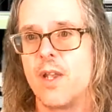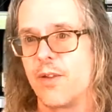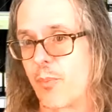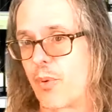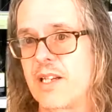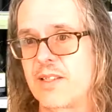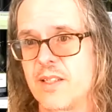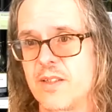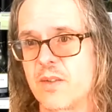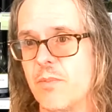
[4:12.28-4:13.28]
the
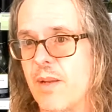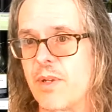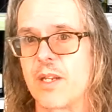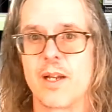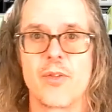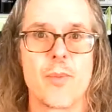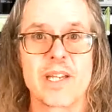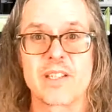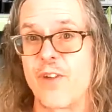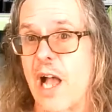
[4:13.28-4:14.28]
prices, maybe uh, the
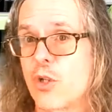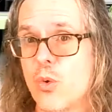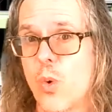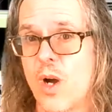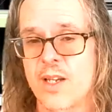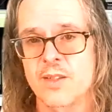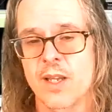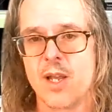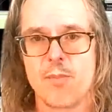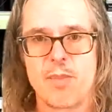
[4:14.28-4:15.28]
best value wines,
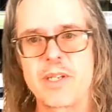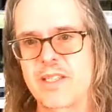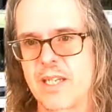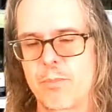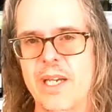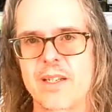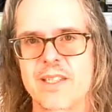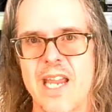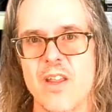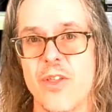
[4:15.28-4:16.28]
maybe t- pick
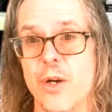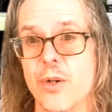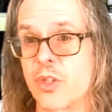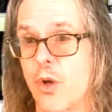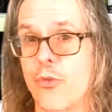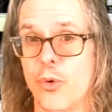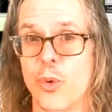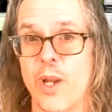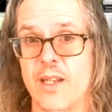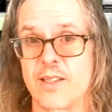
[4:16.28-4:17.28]
10 of those, go through
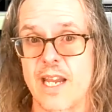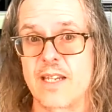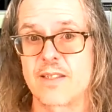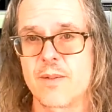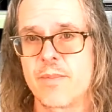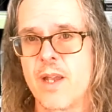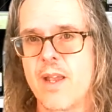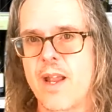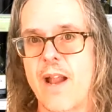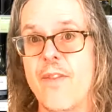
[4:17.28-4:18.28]
and taste them.
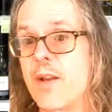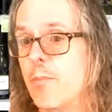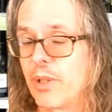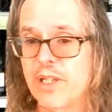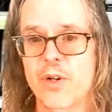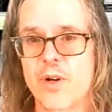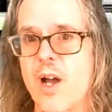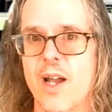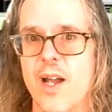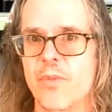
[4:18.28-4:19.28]
And then believe it or
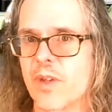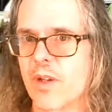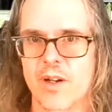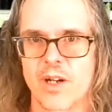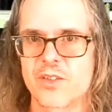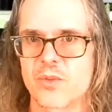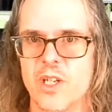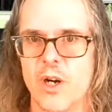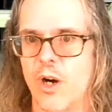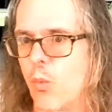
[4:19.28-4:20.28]
not, us, you
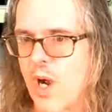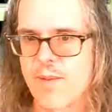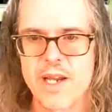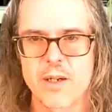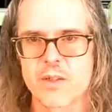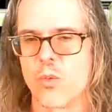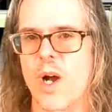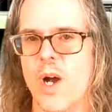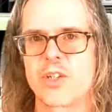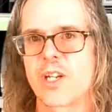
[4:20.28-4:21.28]
know, our winemakers and
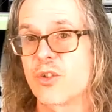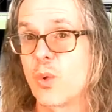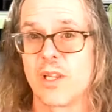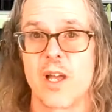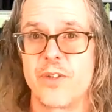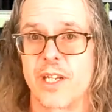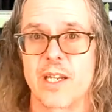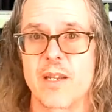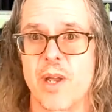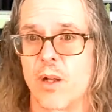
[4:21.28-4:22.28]
wine educators, we love to get
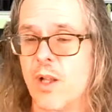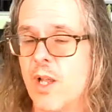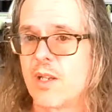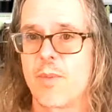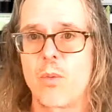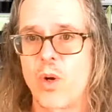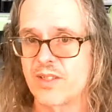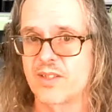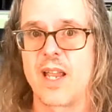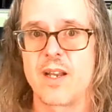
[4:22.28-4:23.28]
email. You might want to
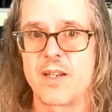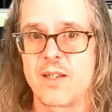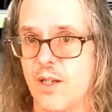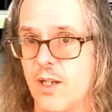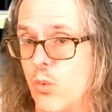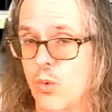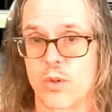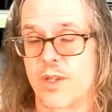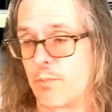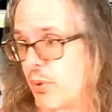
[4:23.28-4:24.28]
send uh,
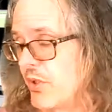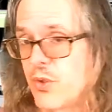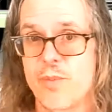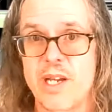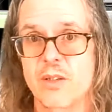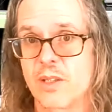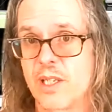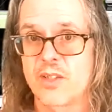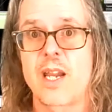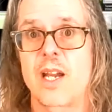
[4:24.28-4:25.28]
the person who made your
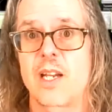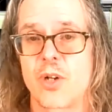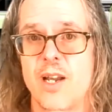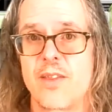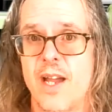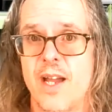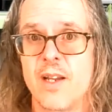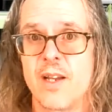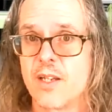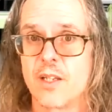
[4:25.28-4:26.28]
list, hey, I tried that,
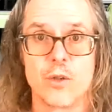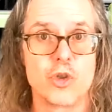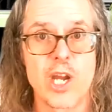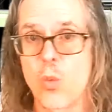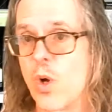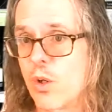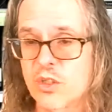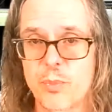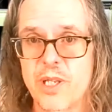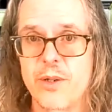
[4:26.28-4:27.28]
you know, J. Wilkes
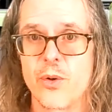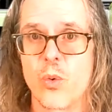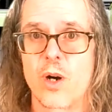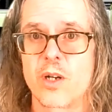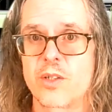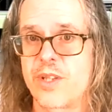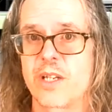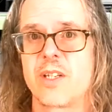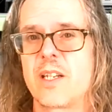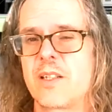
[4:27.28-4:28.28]
Pinot Noir
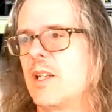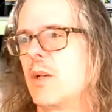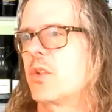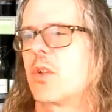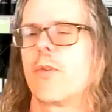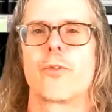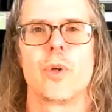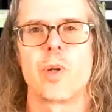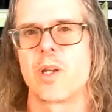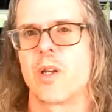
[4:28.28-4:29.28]
2018. It was so
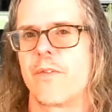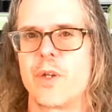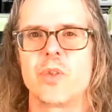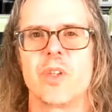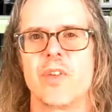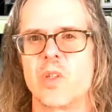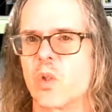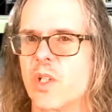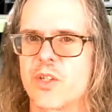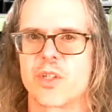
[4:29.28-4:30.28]
fruity and effusive and
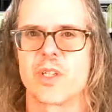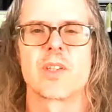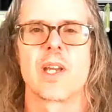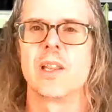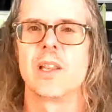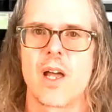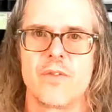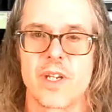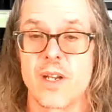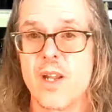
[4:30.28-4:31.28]
delicious. I loved
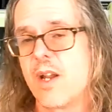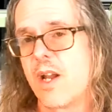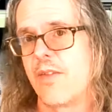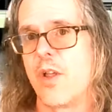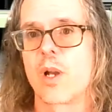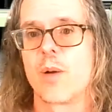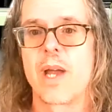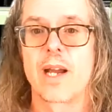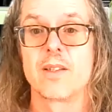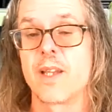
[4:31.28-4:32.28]
it. And they'll come
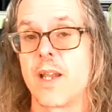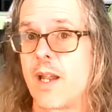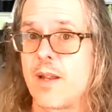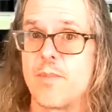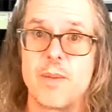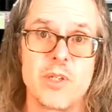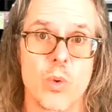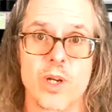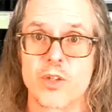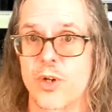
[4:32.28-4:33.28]
back and say, hey, maybe you
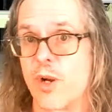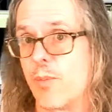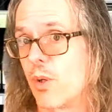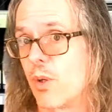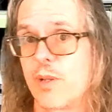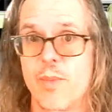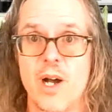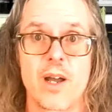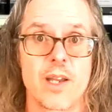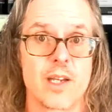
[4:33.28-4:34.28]
want to try Au Bon
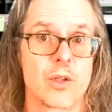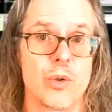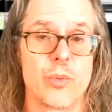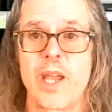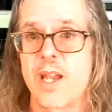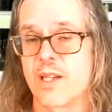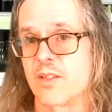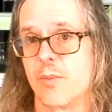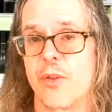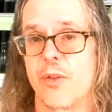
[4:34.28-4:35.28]
Climat and Qupé and
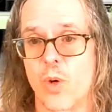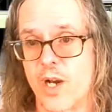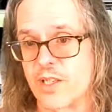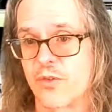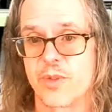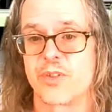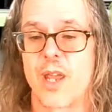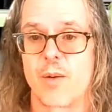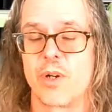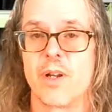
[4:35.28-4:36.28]
some other wines from the
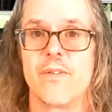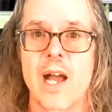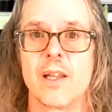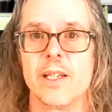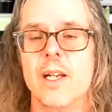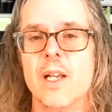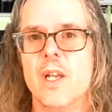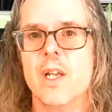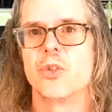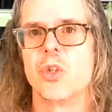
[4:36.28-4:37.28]
Santa Maria Valley.
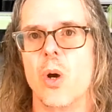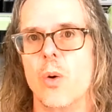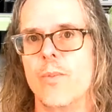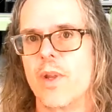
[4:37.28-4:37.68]
So